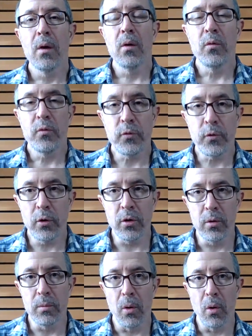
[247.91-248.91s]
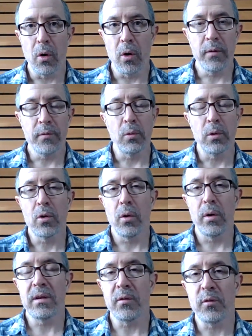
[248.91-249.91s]
Furthermore, if they were
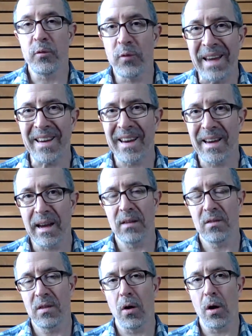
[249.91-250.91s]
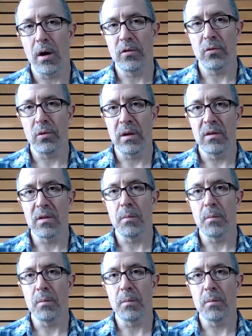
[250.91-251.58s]
going to fight against the Austrians,